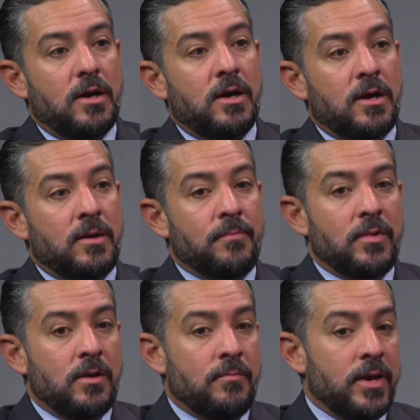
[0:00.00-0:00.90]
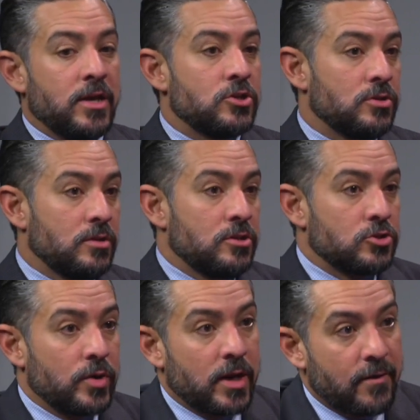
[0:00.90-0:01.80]
um, uh, making sure that there's
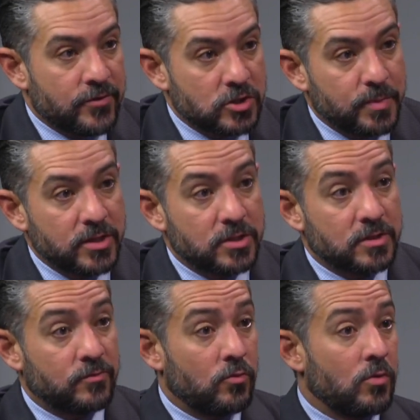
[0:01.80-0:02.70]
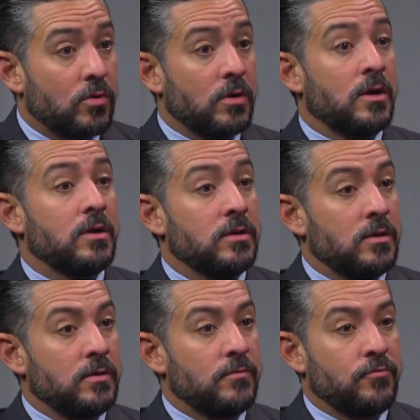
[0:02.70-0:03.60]
great office spaces for,
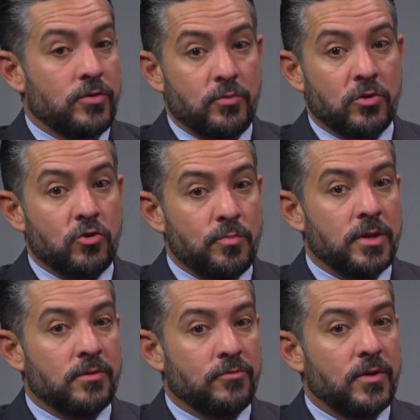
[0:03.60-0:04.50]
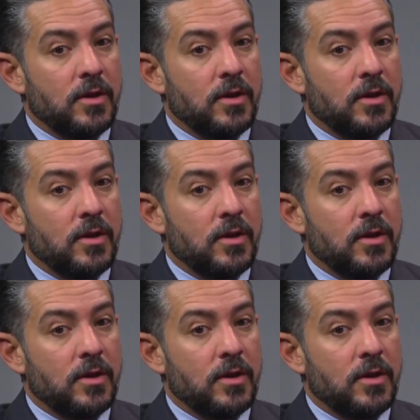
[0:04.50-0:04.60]
uh, for the recruitment of